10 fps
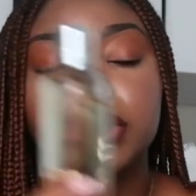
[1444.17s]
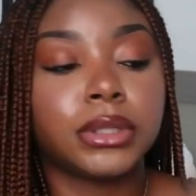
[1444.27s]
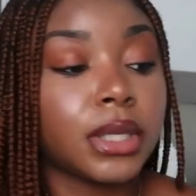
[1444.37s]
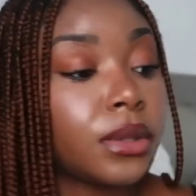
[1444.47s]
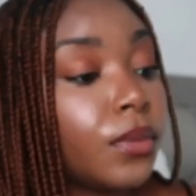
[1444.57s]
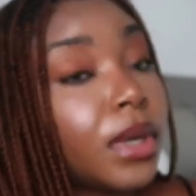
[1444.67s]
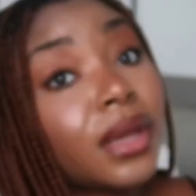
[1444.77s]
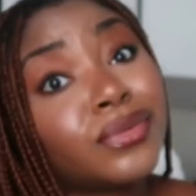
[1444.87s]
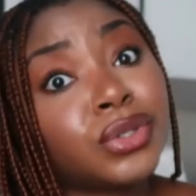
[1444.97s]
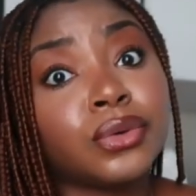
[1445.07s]
This is not the one, I
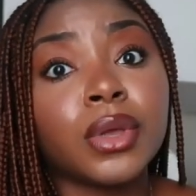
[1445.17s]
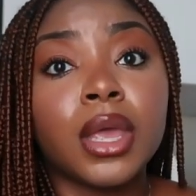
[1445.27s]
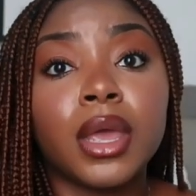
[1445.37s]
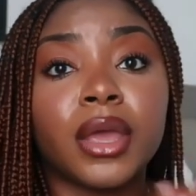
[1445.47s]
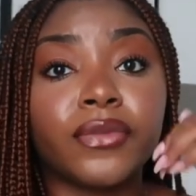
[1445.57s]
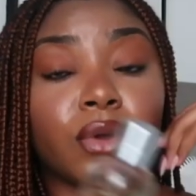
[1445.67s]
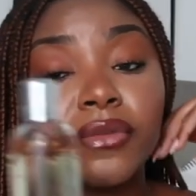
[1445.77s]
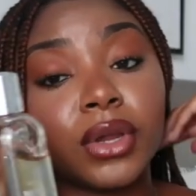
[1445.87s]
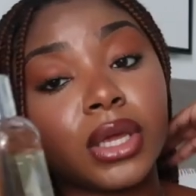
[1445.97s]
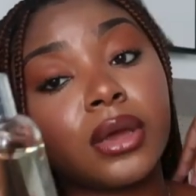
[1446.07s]
have two. If you
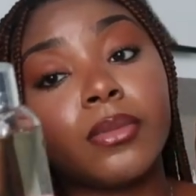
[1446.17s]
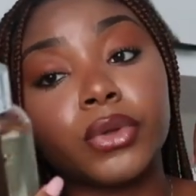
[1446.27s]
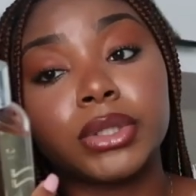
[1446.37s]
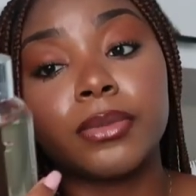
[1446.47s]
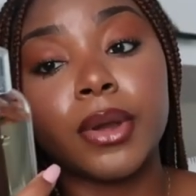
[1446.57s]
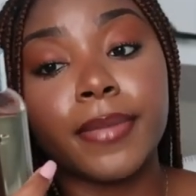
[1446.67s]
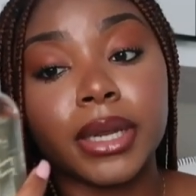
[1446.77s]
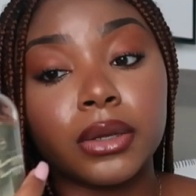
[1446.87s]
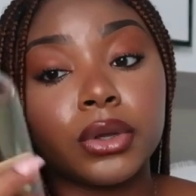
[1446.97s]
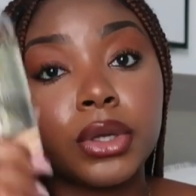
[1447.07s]
ever get a Molton Brown
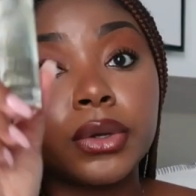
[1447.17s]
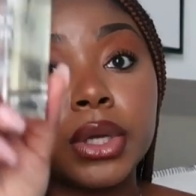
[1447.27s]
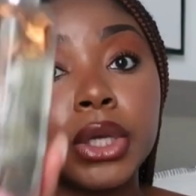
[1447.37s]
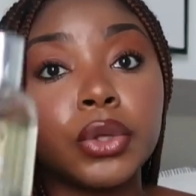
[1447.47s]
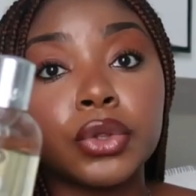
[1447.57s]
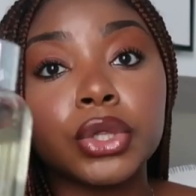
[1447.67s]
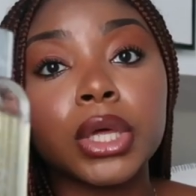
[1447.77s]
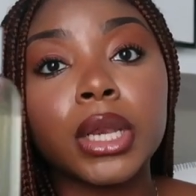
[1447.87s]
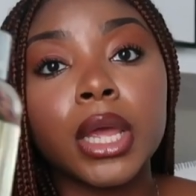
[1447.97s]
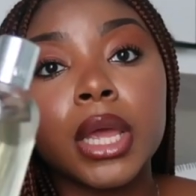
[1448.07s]
body oil, you
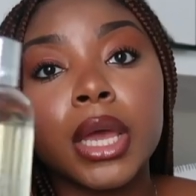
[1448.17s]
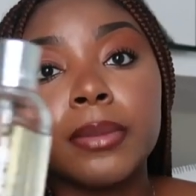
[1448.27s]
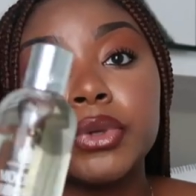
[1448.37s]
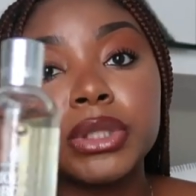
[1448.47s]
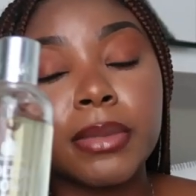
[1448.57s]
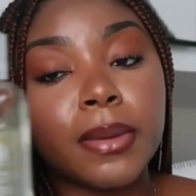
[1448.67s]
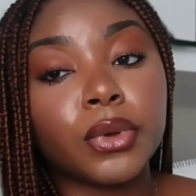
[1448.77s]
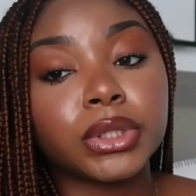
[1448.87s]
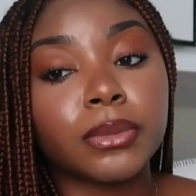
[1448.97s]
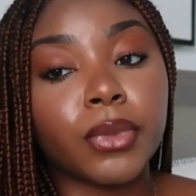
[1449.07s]
should. I'm using my
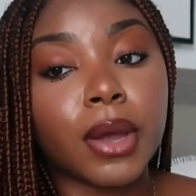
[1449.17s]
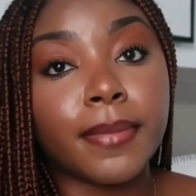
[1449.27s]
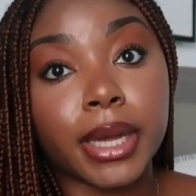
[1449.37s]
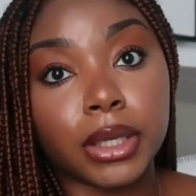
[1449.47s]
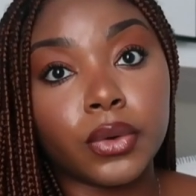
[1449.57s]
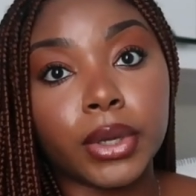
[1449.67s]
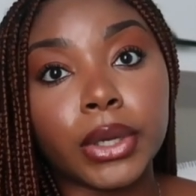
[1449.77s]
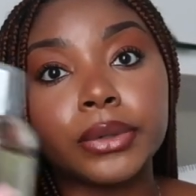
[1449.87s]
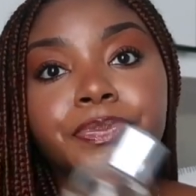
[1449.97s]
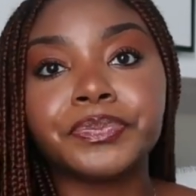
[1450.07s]
Molton Brown body
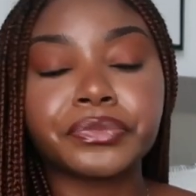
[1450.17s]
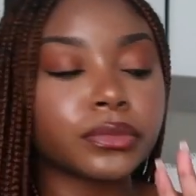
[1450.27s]
oil.